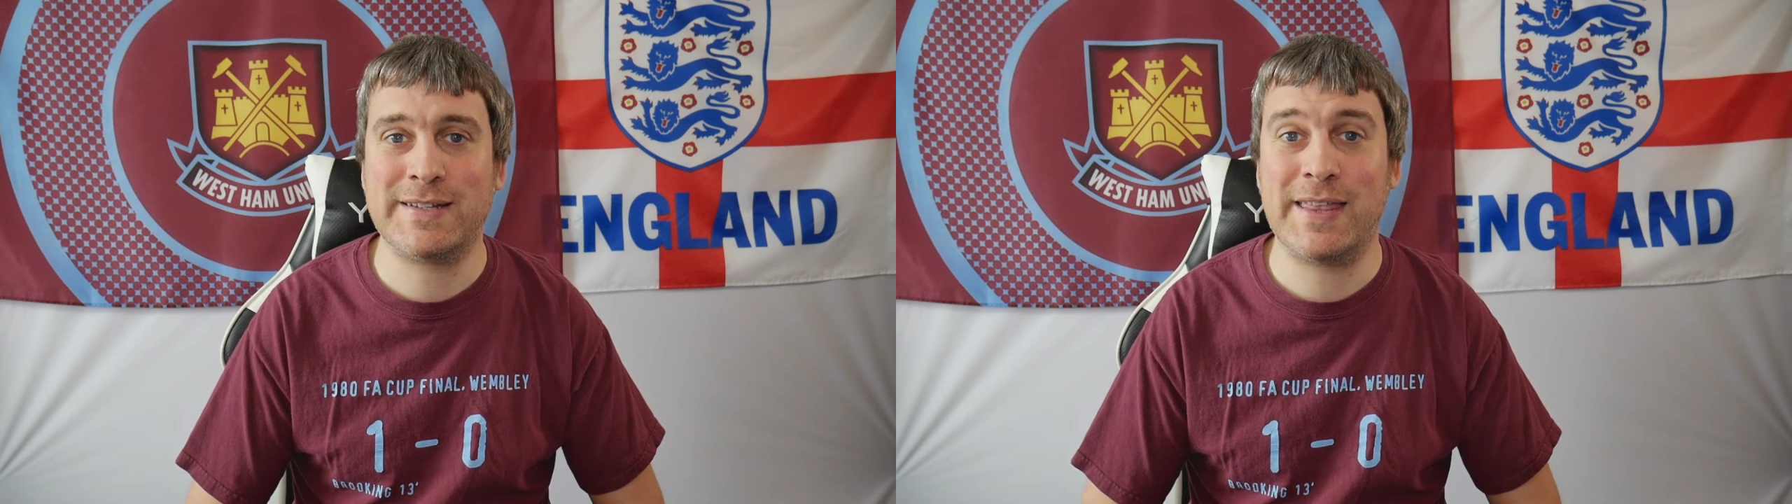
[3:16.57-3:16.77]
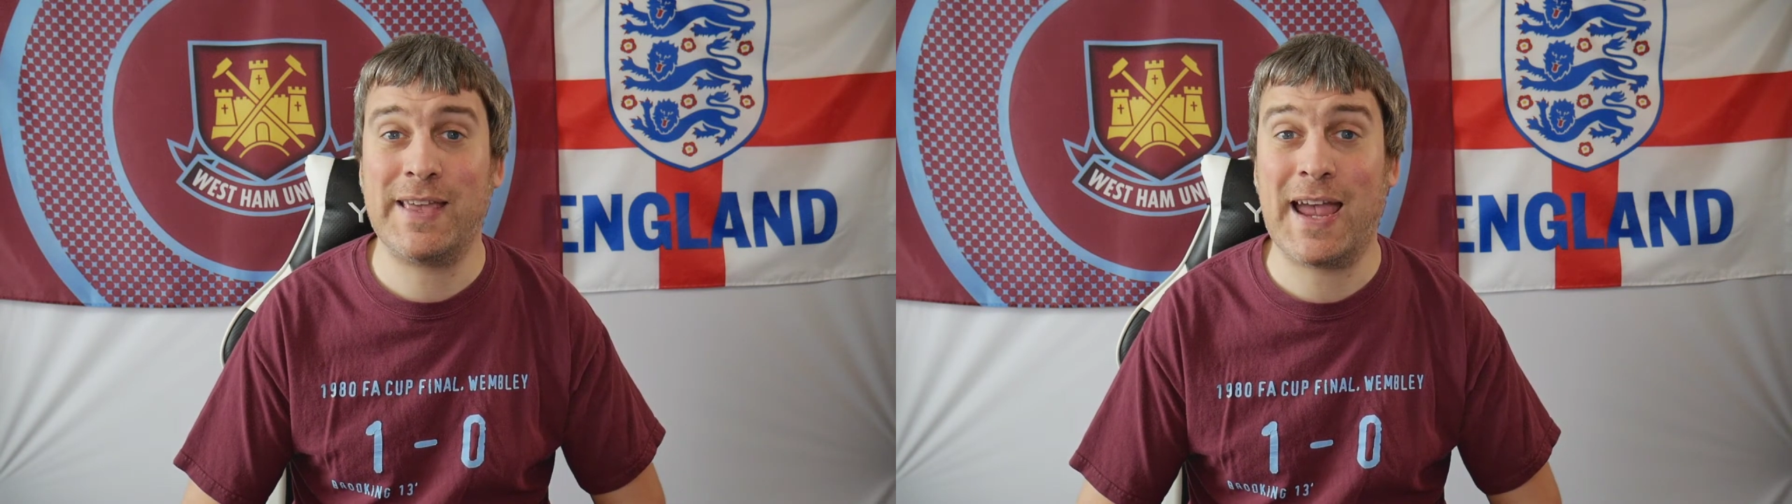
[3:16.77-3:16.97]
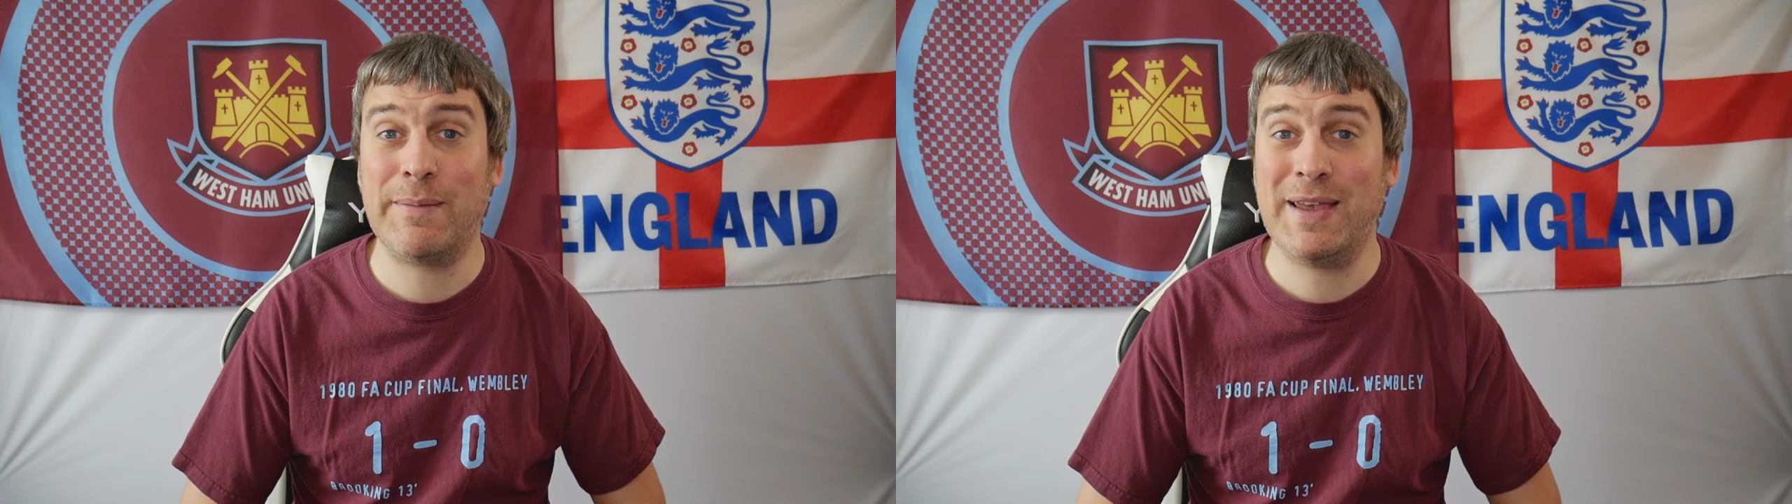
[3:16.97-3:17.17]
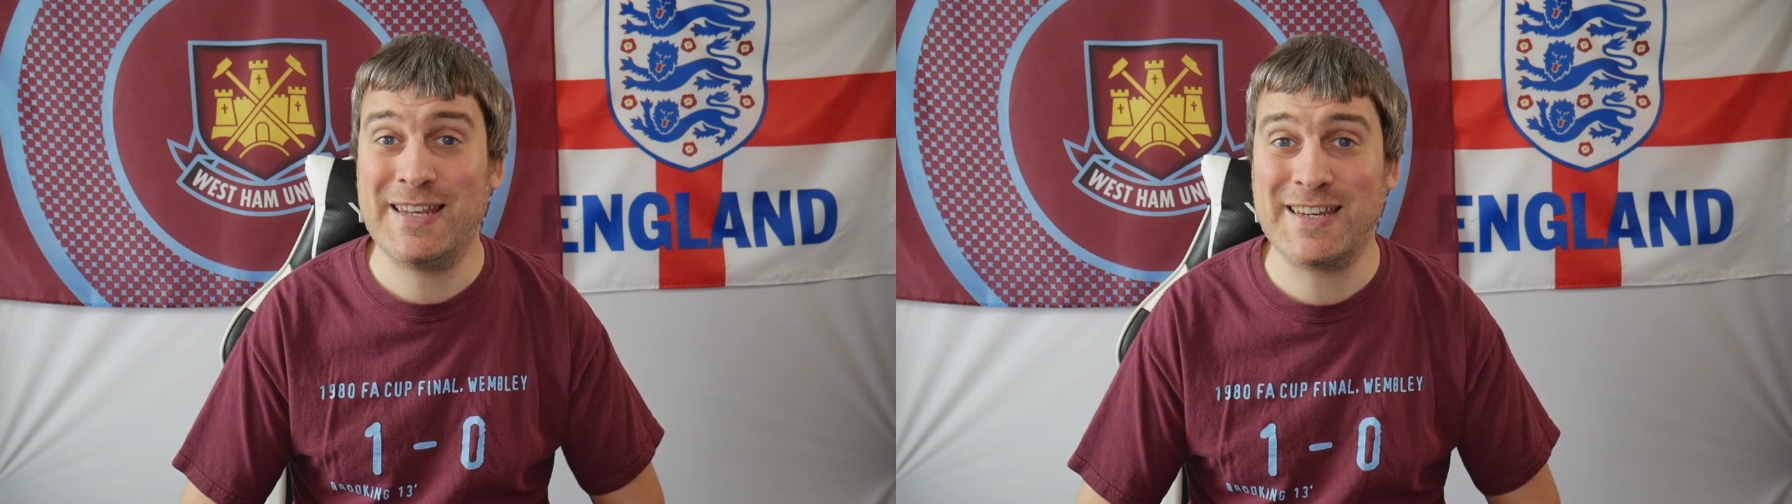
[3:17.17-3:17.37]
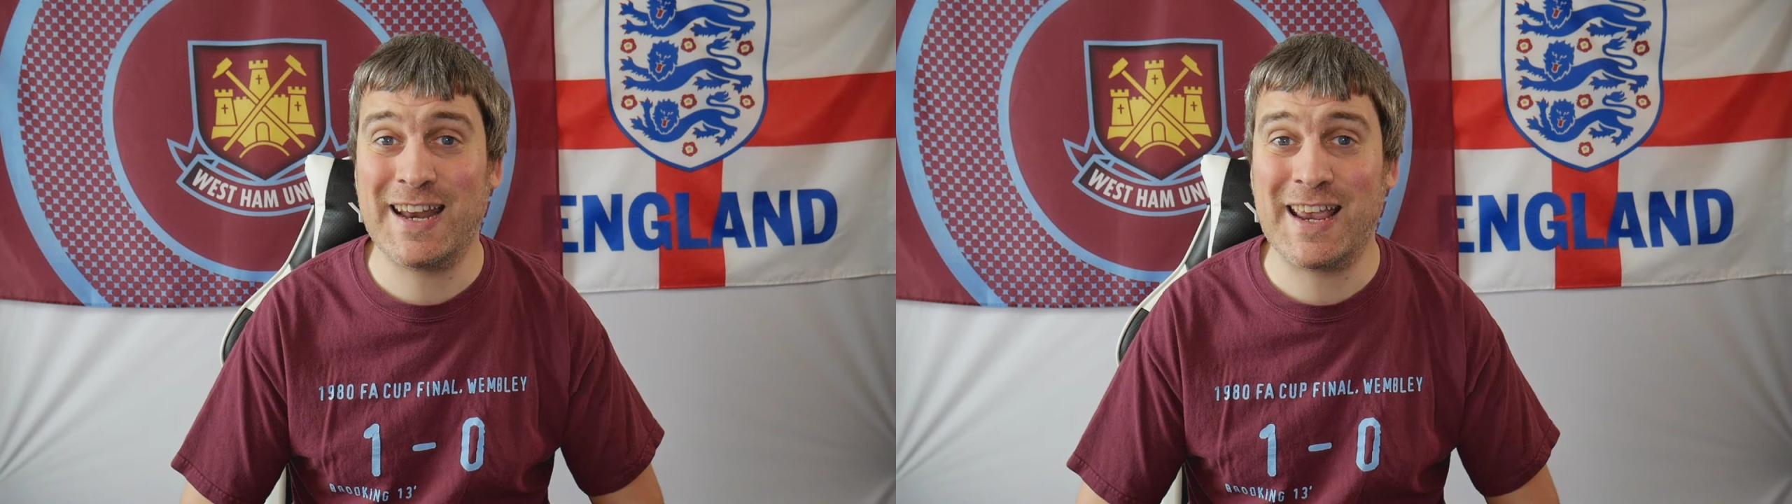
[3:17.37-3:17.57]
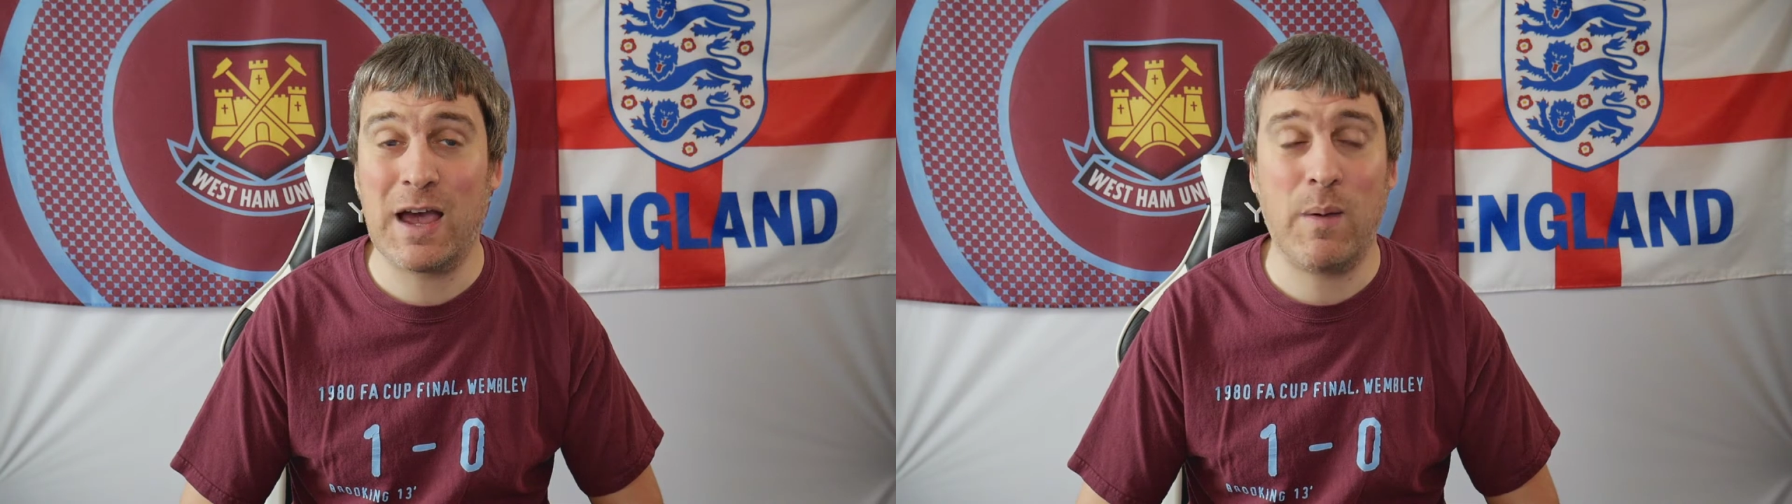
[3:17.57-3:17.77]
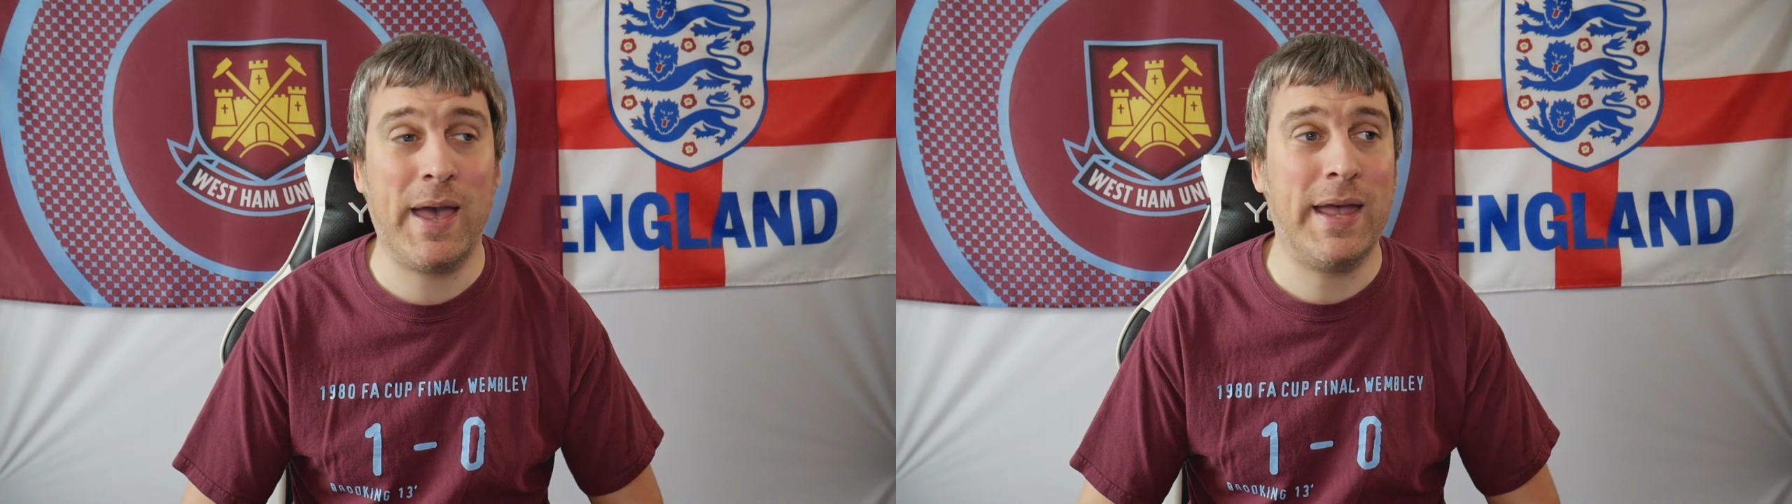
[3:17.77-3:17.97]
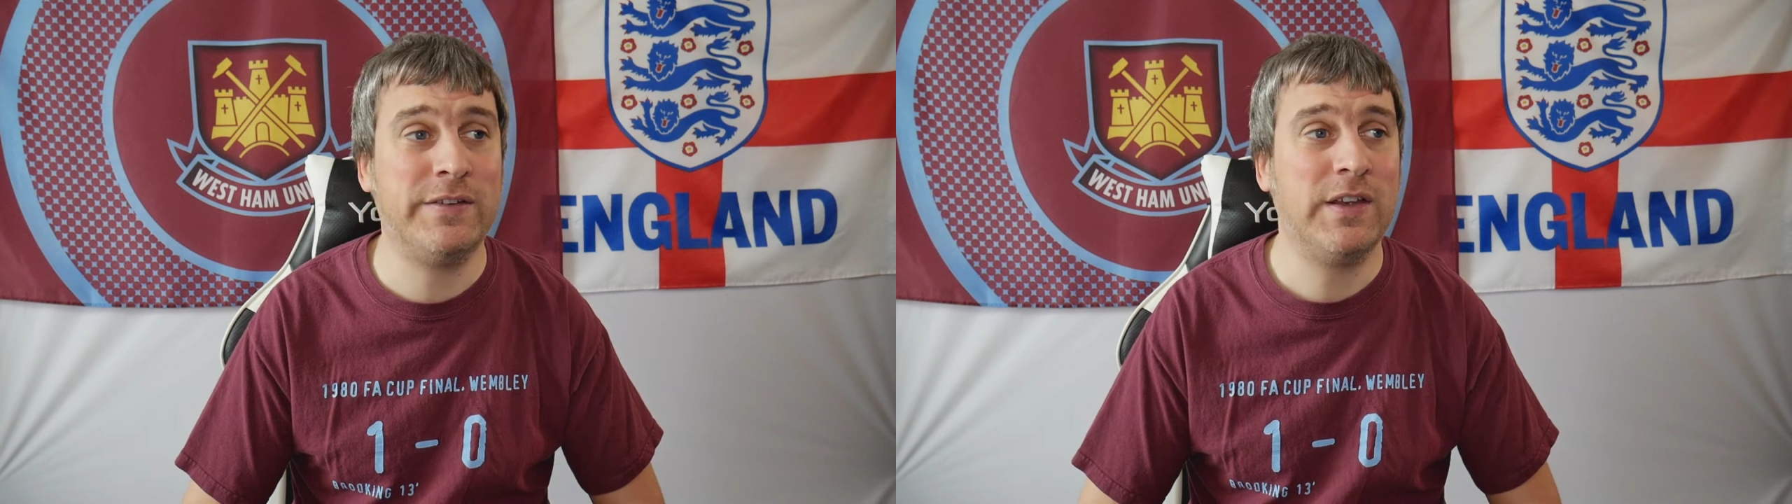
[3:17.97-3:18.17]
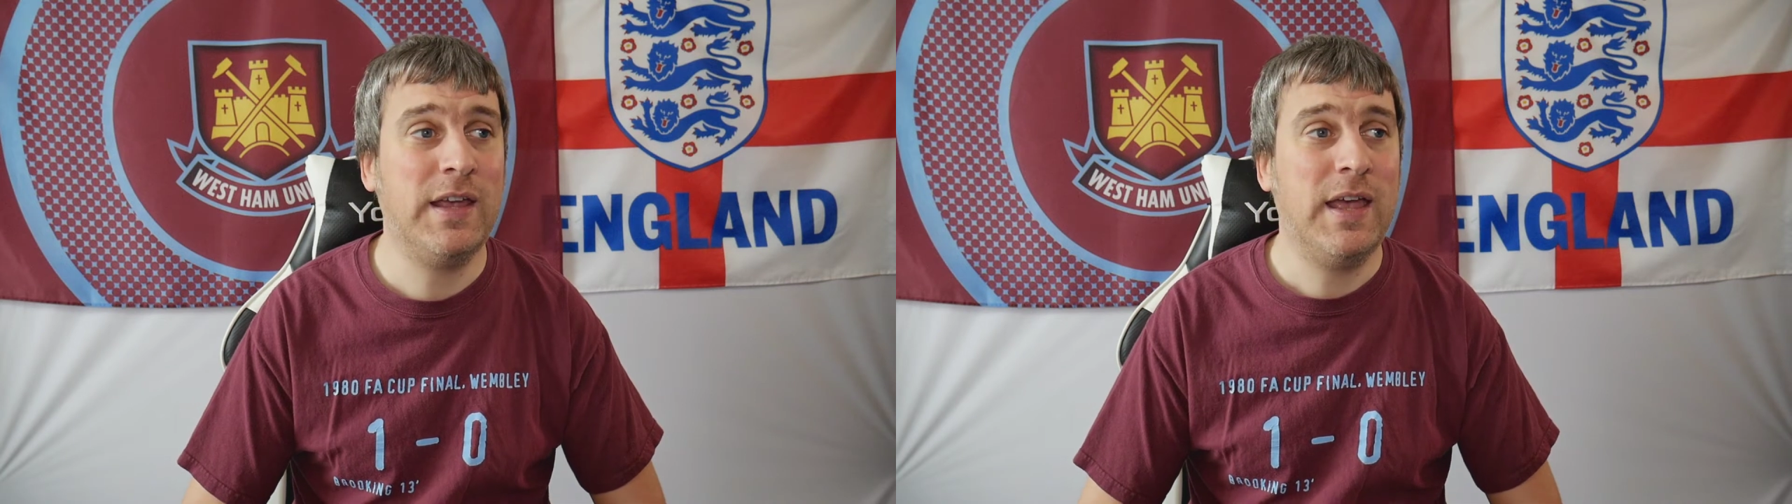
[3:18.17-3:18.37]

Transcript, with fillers: say the game is going to go ahead,